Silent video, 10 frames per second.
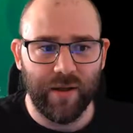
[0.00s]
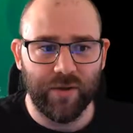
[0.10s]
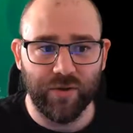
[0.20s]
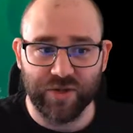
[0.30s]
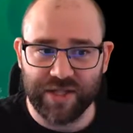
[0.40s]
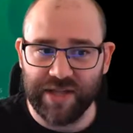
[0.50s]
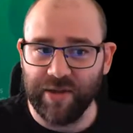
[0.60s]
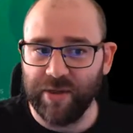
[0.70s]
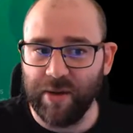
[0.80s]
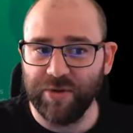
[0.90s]
you'll see
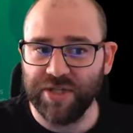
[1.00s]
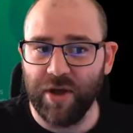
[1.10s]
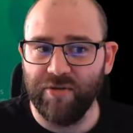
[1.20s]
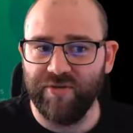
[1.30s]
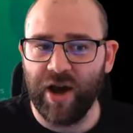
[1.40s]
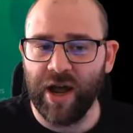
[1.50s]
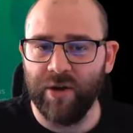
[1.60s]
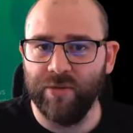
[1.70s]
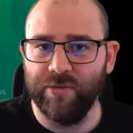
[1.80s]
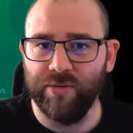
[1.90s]
that there was no
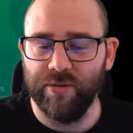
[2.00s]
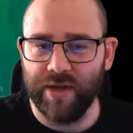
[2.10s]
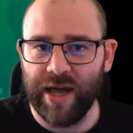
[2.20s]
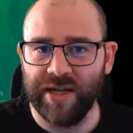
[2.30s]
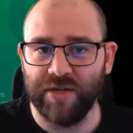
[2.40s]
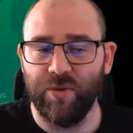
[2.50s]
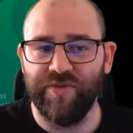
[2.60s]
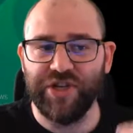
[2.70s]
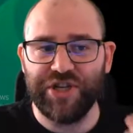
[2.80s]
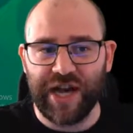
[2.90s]
file there. So we've
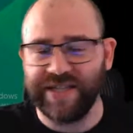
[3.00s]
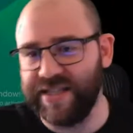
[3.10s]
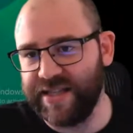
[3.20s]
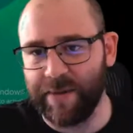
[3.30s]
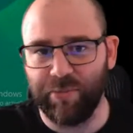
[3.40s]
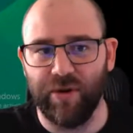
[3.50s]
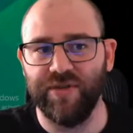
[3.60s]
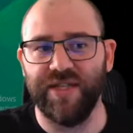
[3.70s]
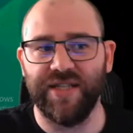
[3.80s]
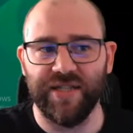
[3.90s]
injected that
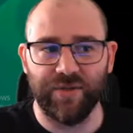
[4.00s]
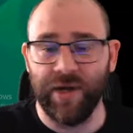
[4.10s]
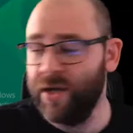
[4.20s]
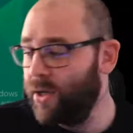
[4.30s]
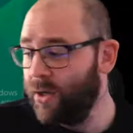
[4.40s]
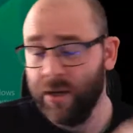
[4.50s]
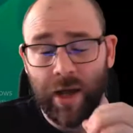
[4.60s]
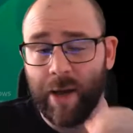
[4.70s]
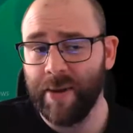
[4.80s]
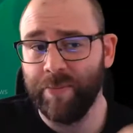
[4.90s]
process into it.
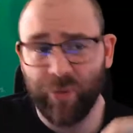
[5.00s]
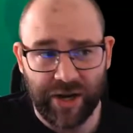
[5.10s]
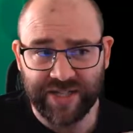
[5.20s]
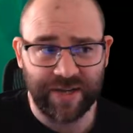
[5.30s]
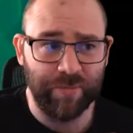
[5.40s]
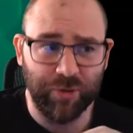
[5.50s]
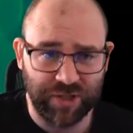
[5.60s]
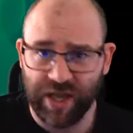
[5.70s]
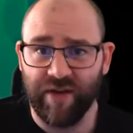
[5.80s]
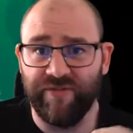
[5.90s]
I mean, pretty simple
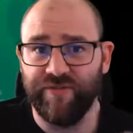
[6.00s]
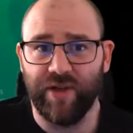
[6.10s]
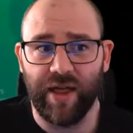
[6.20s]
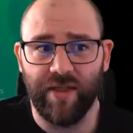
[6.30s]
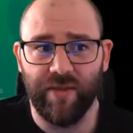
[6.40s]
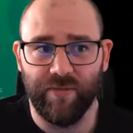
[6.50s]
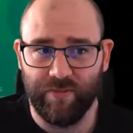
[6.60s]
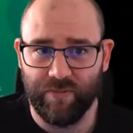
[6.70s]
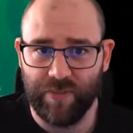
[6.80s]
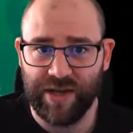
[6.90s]
stuff, like
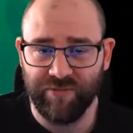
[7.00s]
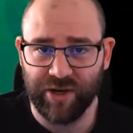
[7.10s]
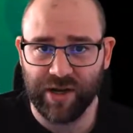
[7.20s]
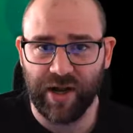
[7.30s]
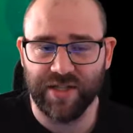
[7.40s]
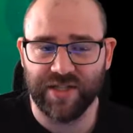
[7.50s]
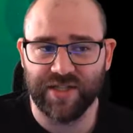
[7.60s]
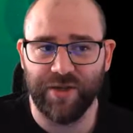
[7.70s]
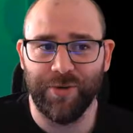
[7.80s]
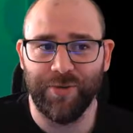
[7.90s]
in regards
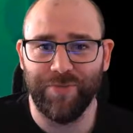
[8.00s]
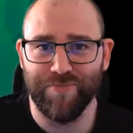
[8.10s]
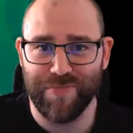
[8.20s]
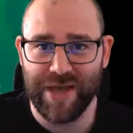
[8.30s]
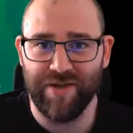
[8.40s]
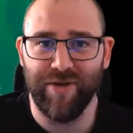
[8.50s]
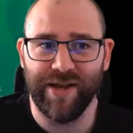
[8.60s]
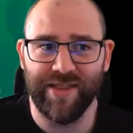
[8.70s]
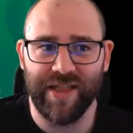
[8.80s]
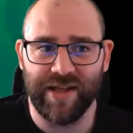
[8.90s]
to me
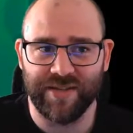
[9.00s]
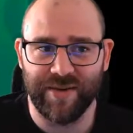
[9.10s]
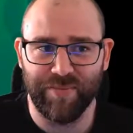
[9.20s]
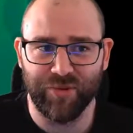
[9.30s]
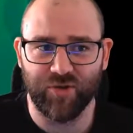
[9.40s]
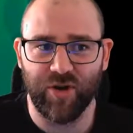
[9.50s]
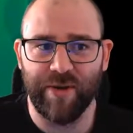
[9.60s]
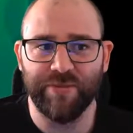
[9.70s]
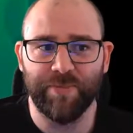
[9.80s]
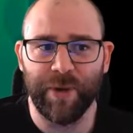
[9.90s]
running that simple
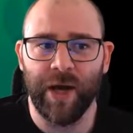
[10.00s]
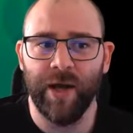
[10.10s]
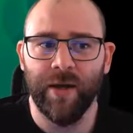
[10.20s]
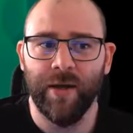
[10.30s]
script, but